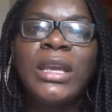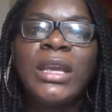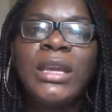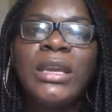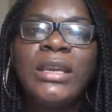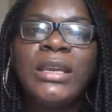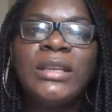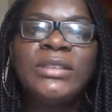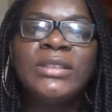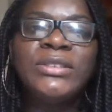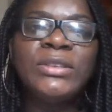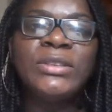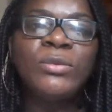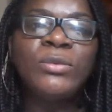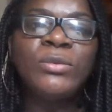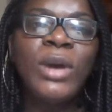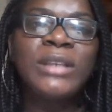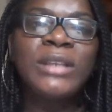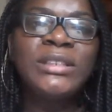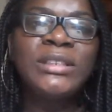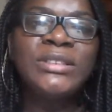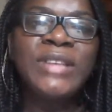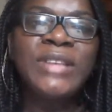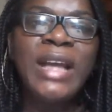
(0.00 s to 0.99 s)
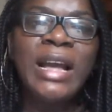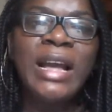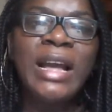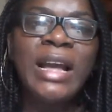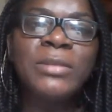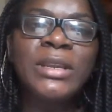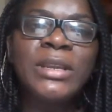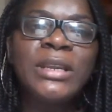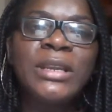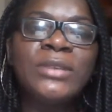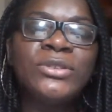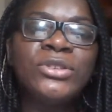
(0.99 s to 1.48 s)
is what is
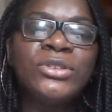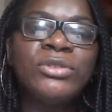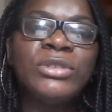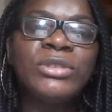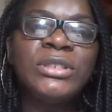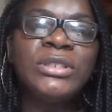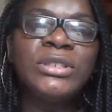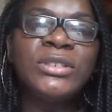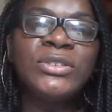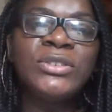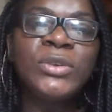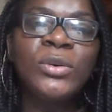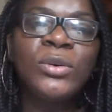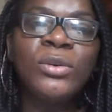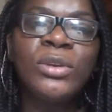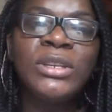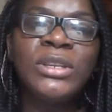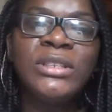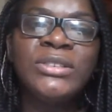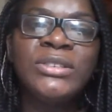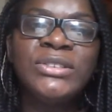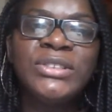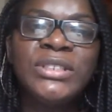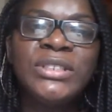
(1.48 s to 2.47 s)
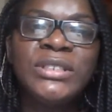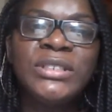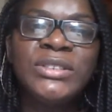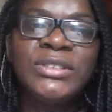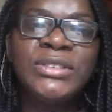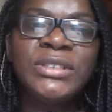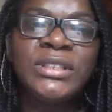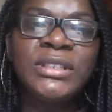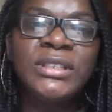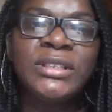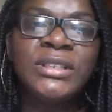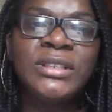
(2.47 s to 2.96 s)
happening during this holy
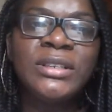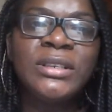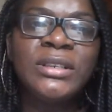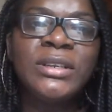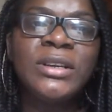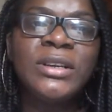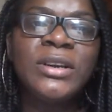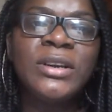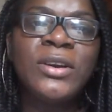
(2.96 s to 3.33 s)
season